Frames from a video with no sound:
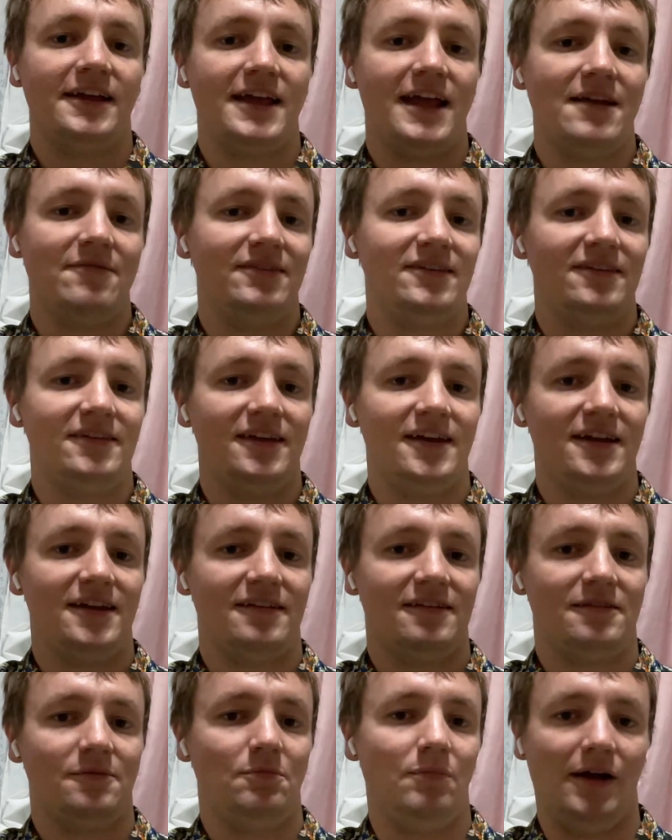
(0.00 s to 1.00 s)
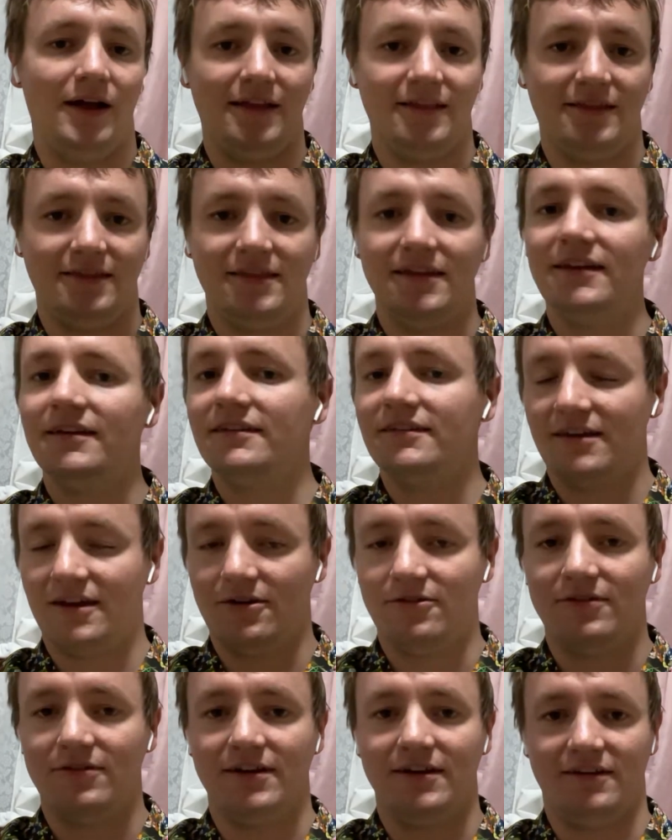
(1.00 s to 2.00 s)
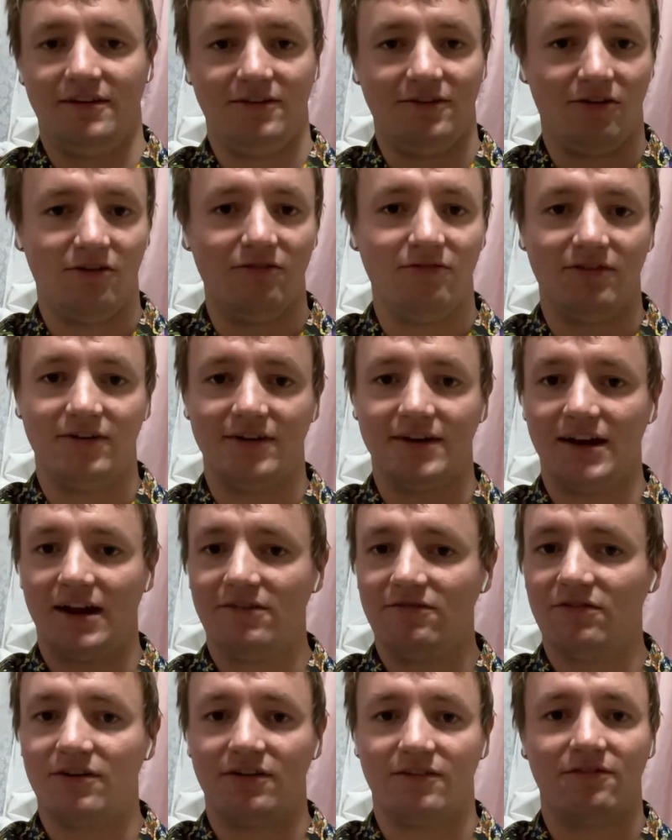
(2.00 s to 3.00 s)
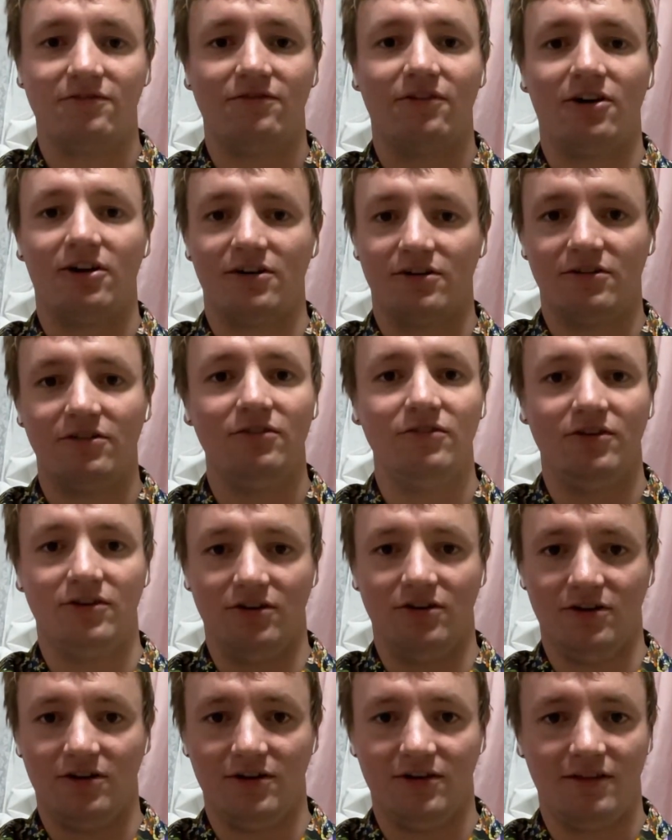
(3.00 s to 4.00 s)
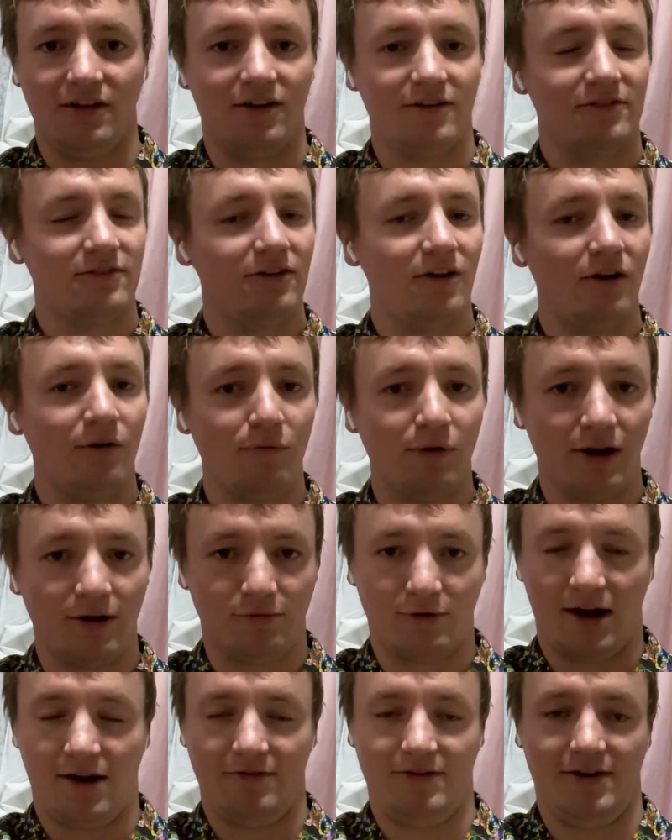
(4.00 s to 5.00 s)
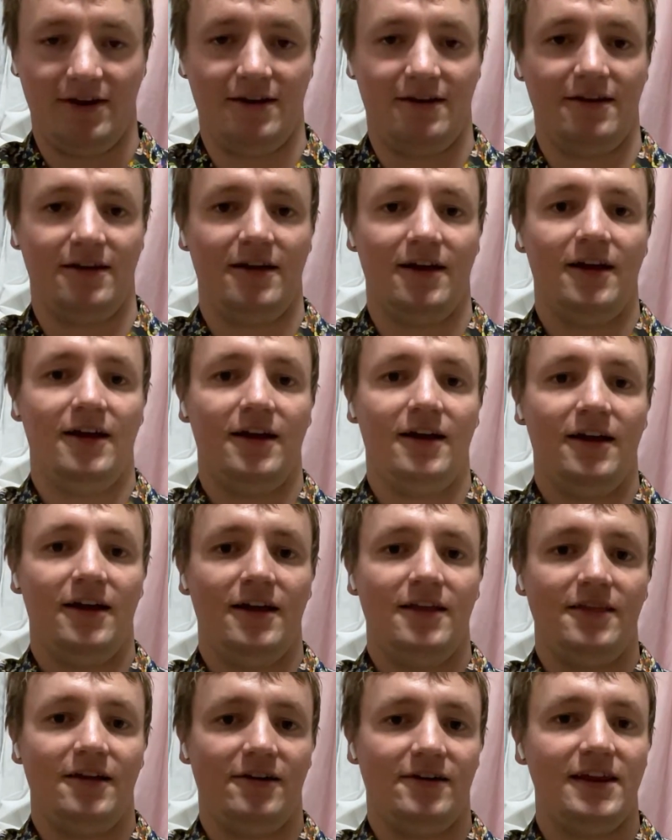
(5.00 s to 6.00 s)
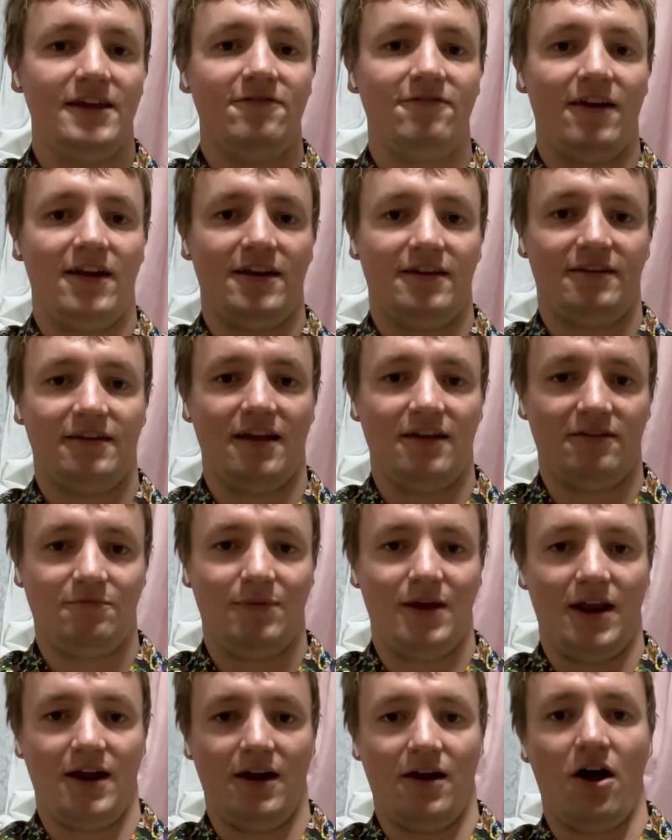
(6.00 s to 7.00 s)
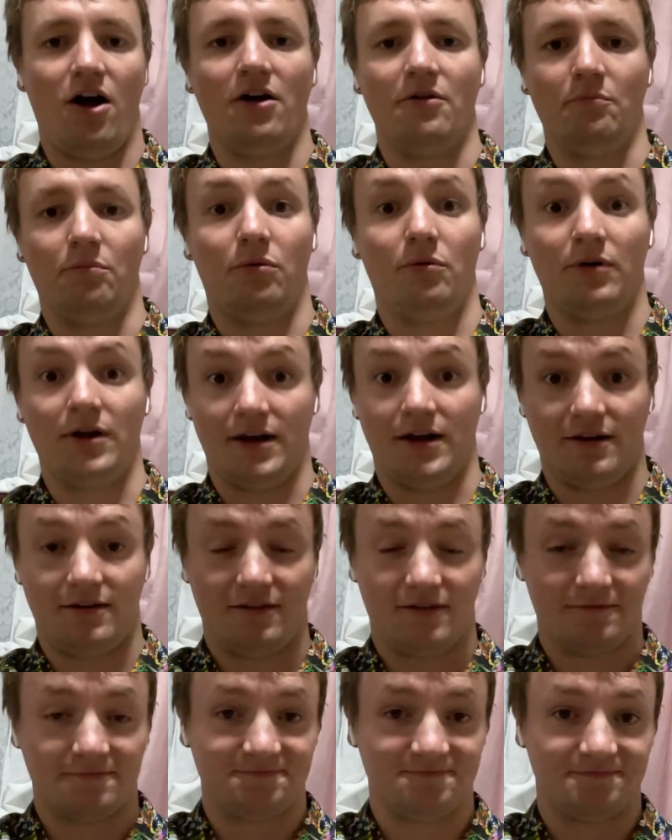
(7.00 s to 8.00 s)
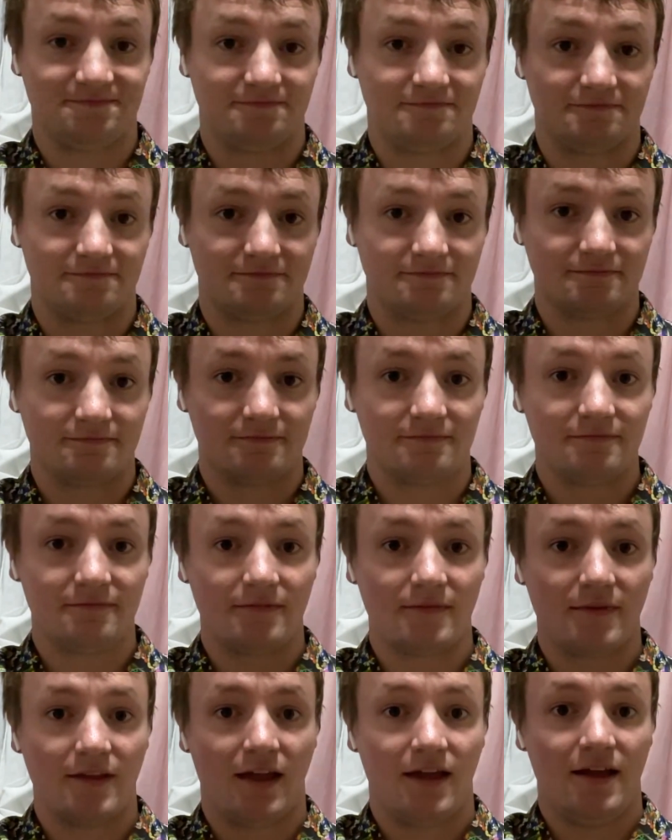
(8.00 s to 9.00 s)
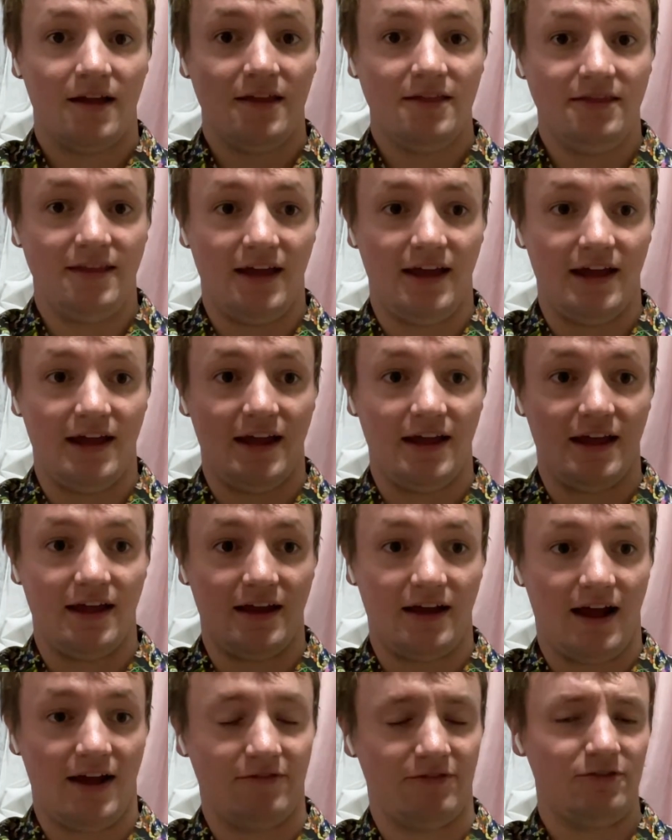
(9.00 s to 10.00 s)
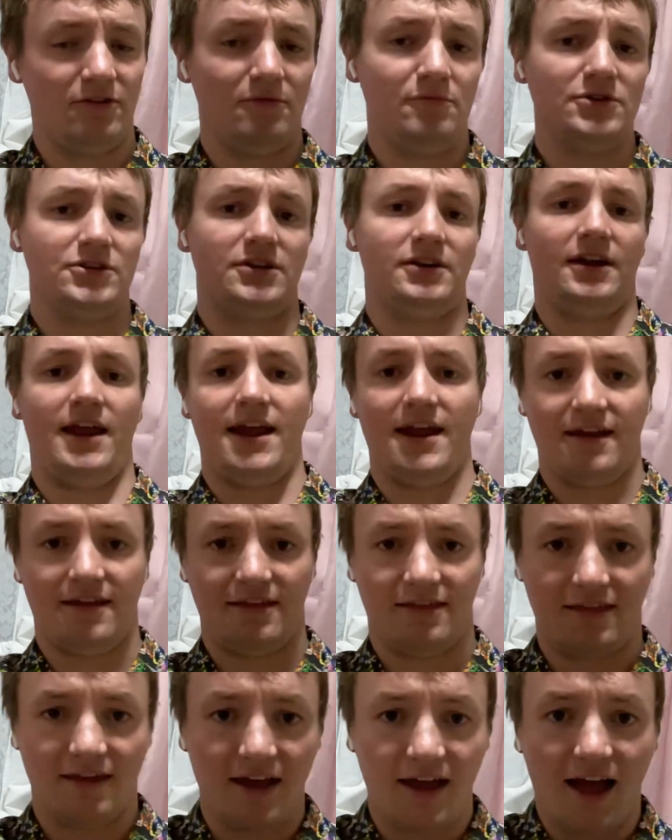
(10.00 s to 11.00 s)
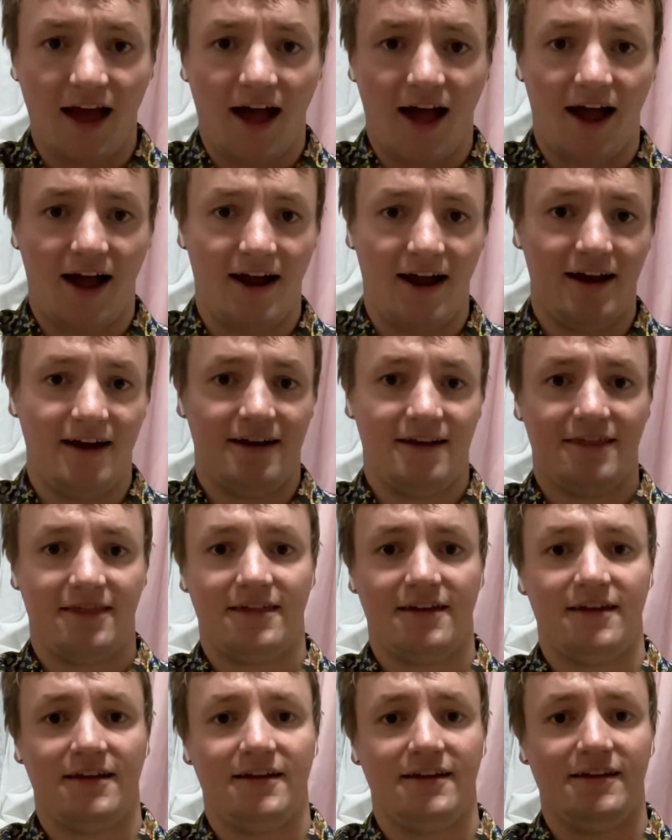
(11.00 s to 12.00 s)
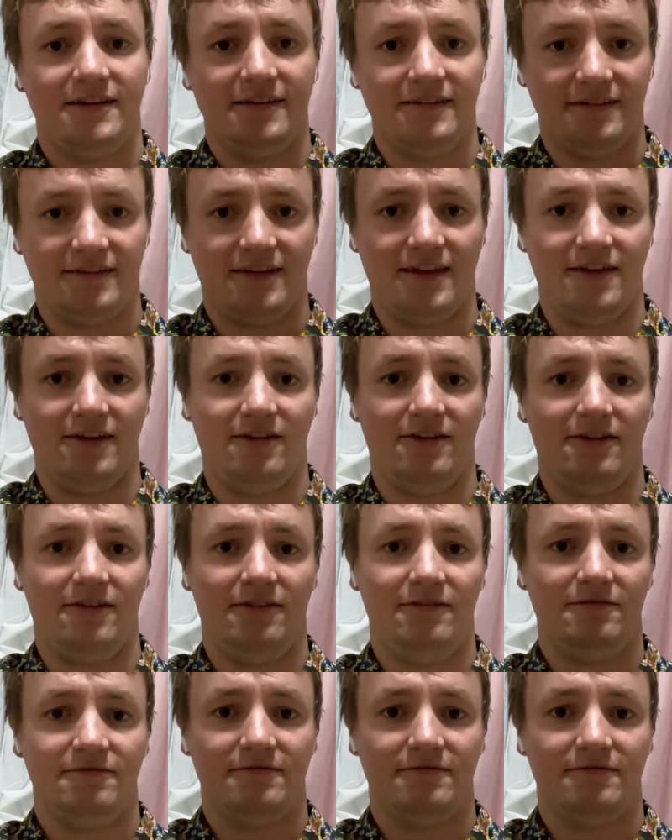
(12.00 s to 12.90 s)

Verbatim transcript: game six, but this series is over. Denver is far too good. They're so well rounded. Their defense has been on point. They have so much length, height, skill.